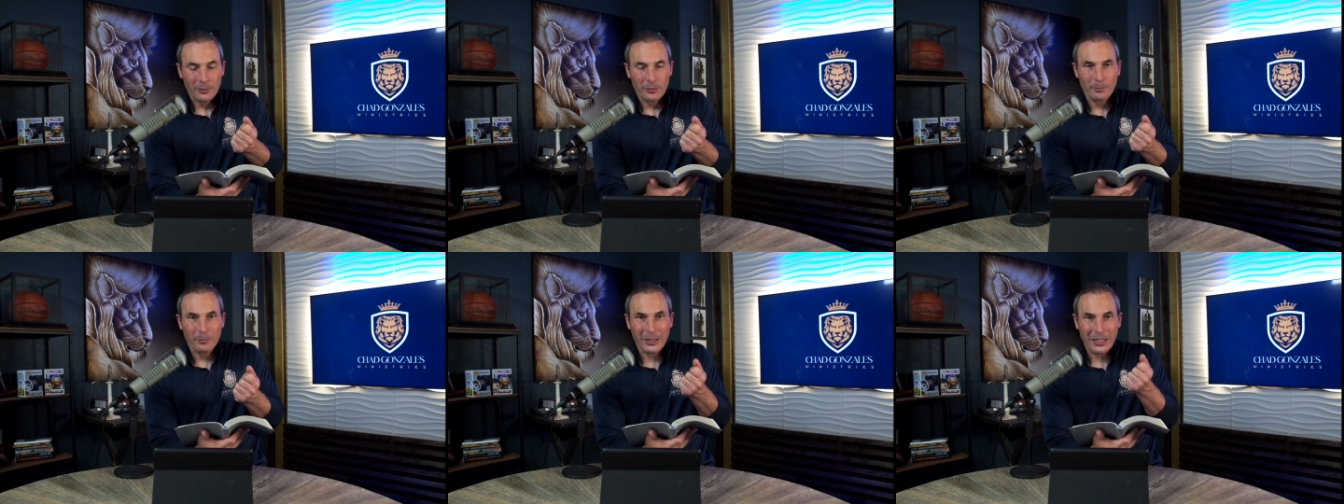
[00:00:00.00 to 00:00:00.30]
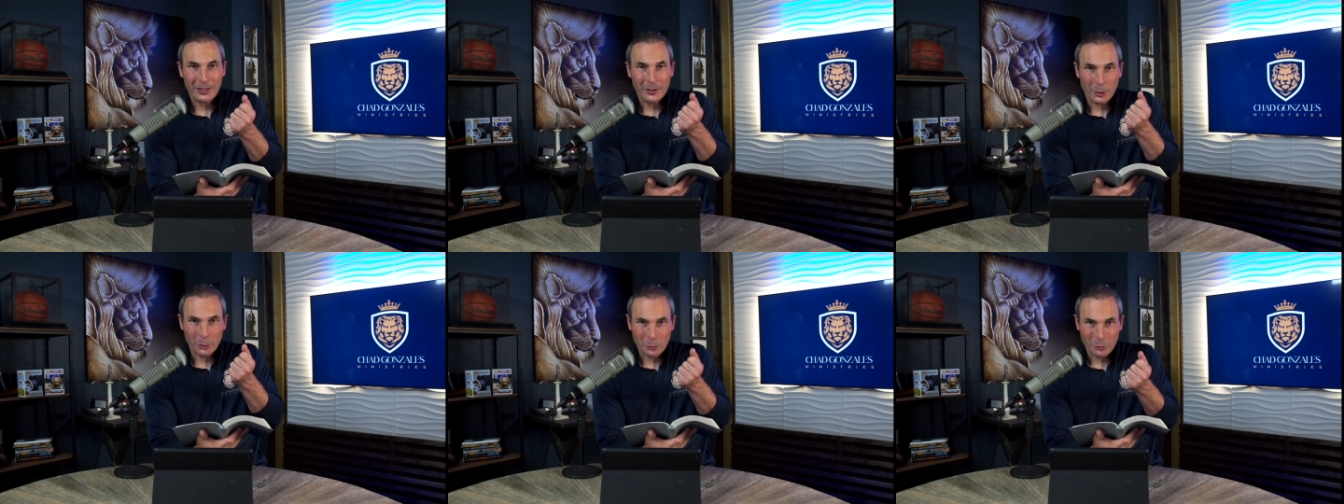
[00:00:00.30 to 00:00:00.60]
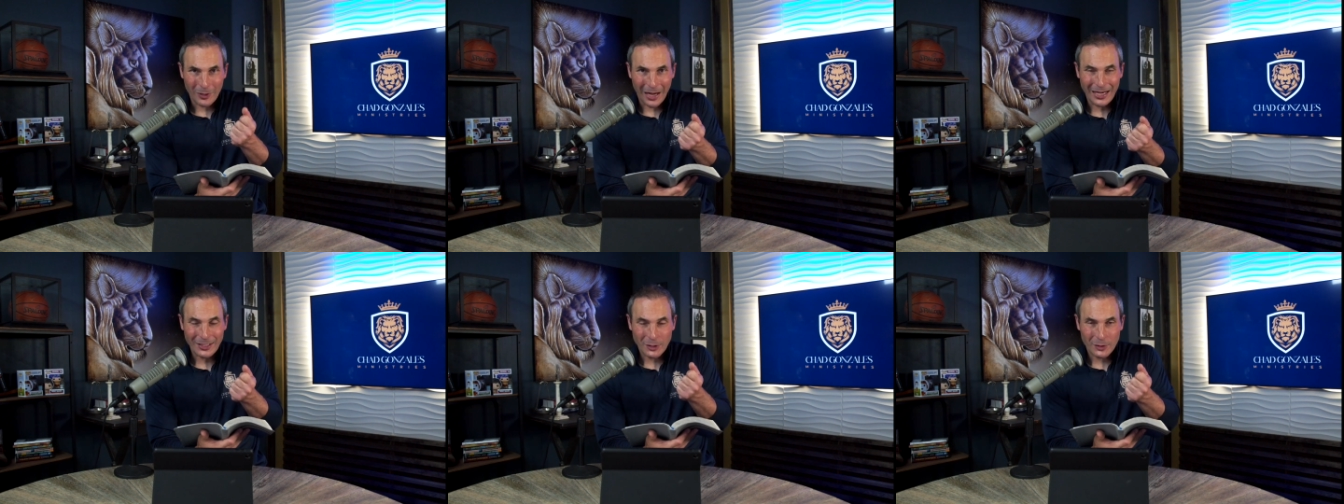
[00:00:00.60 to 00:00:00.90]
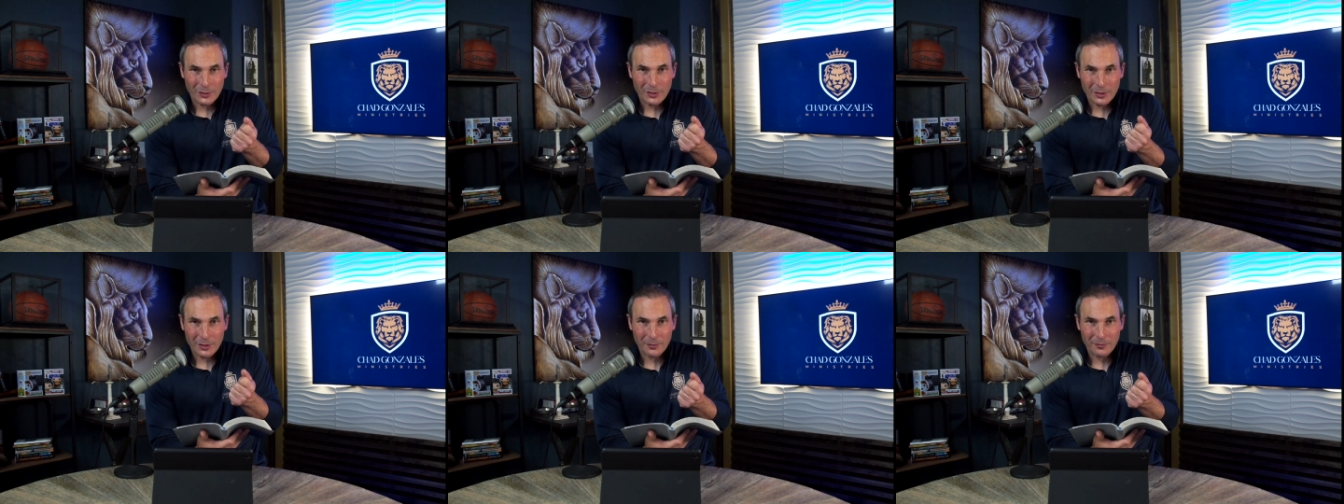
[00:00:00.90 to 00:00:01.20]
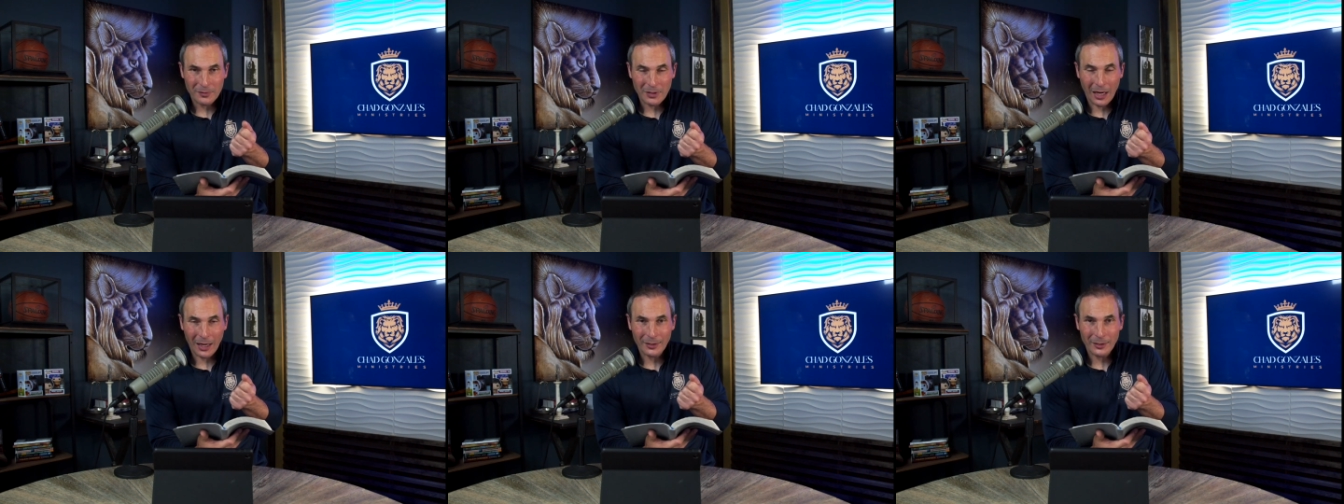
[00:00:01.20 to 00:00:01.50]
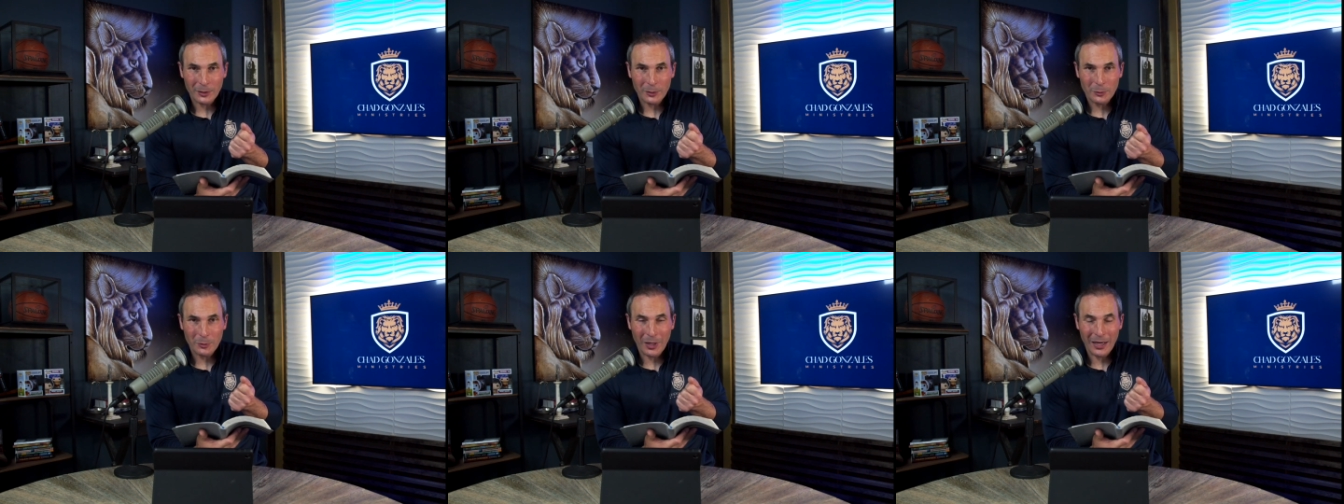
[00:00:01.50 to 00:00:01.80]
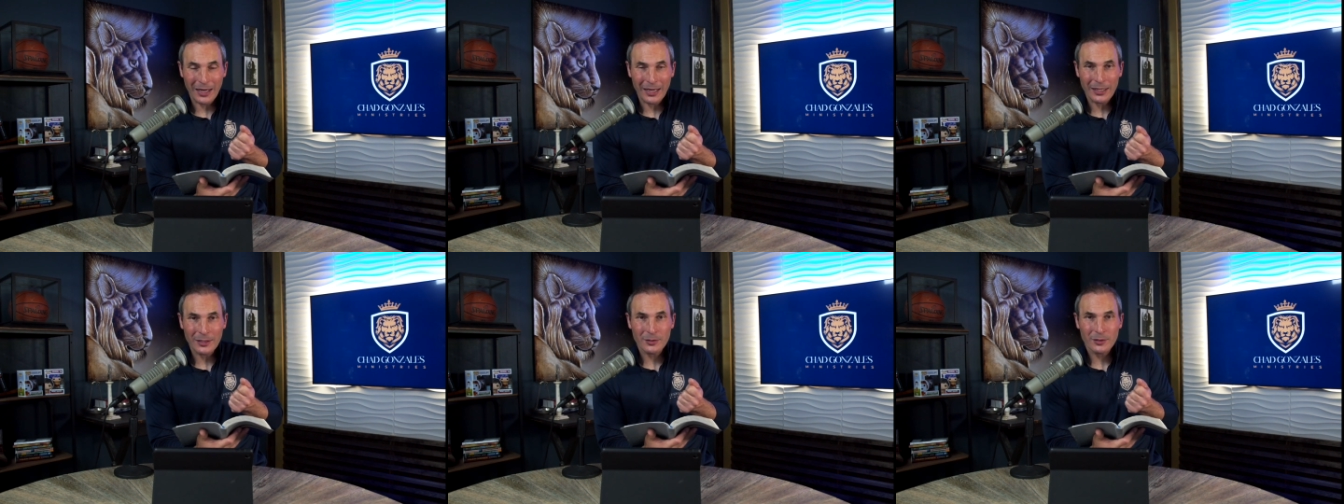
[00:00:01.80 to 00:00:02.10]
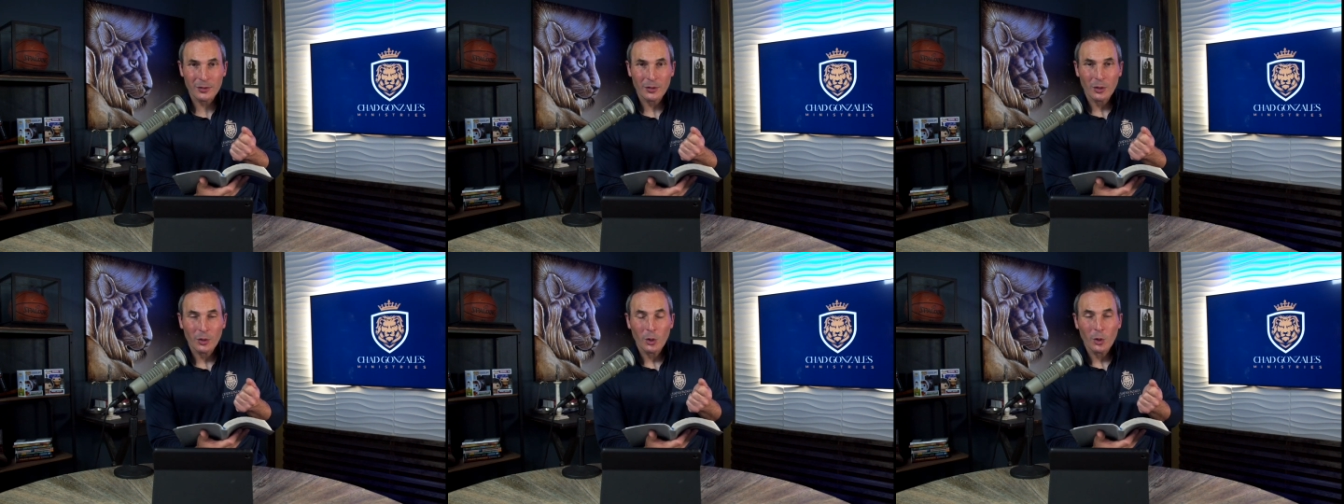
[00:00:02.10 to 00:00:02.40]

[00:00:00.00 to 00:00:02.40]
being the righteousness of God in Christ.